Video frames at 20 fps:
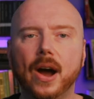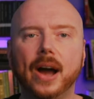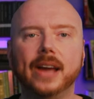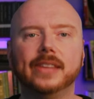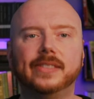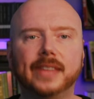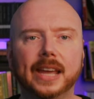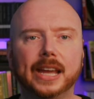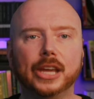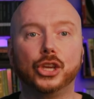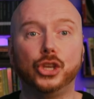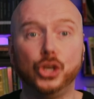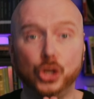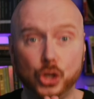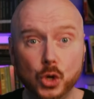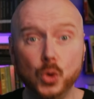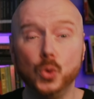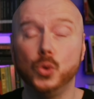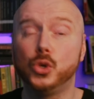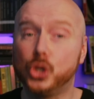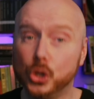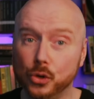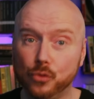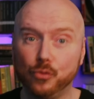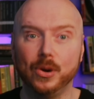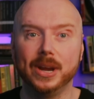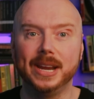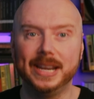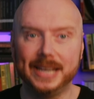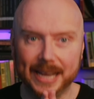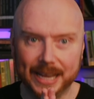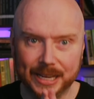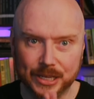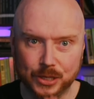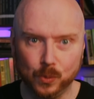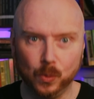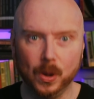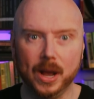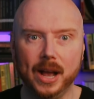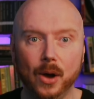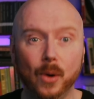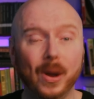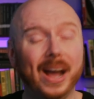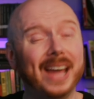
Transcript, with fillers: I think you should read it as well.